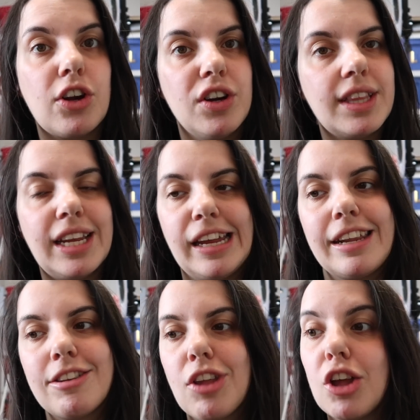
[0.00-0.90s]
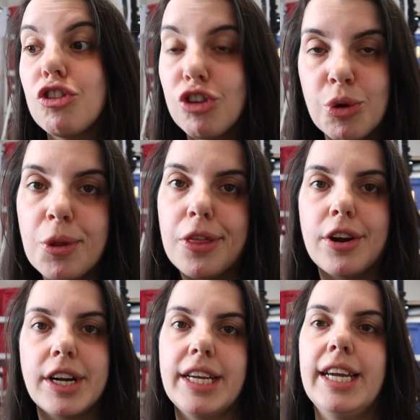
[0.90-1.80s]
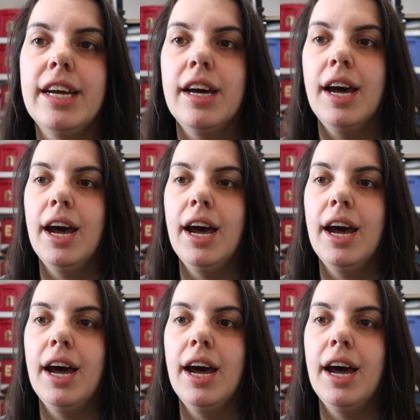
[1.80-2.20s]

Currently it is 2:30.